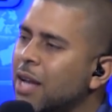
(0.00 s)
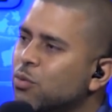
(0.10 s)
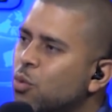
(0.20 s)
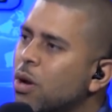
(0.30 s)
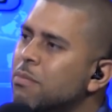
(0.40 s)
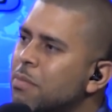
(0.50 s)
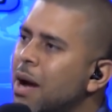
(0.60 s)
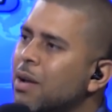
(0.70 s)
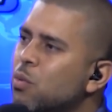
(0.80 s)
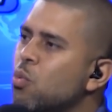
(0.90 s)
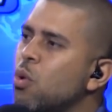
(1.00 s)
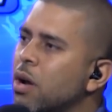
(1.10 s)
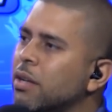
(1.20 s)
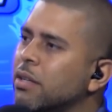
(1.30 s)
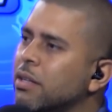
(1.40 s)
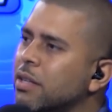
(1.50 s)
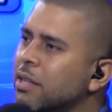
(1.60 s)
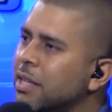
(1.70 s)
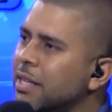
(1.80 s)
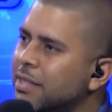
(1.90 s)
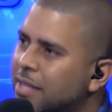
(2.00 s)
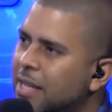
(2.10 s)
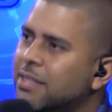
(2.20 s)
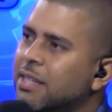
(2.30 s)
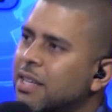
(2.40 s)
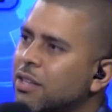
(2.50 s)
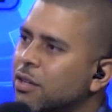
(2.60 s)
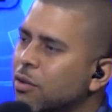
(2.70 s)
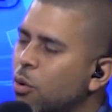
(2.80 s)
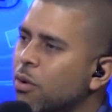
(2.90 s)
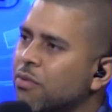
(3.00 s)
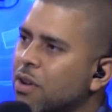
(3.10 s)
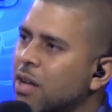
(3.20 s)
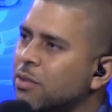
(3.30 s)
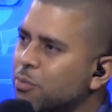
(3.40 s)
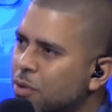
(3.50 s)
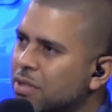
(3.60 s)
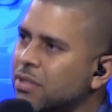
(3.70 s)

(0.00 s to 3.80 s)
And one by one, the, the, the, mm-hmm. intensity, the glory of God, the presence